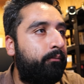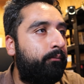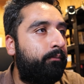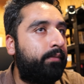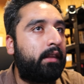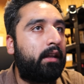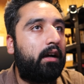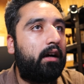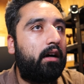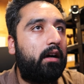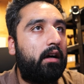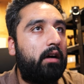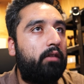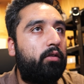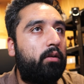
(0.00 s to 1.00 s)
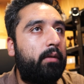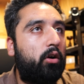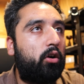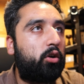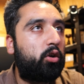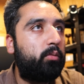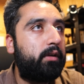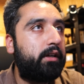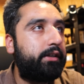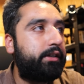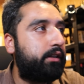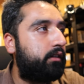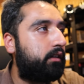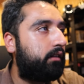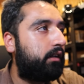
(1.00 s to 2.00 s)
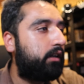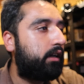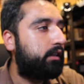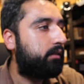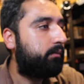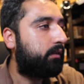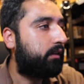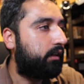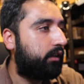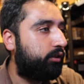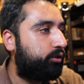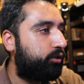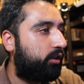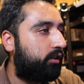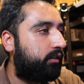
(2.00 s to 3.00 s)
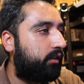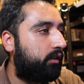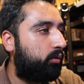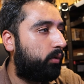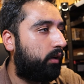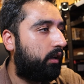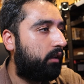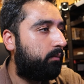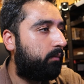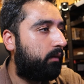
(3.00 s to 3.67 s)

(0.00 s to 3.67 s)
For my automations, I'll attach some screenshots as well, but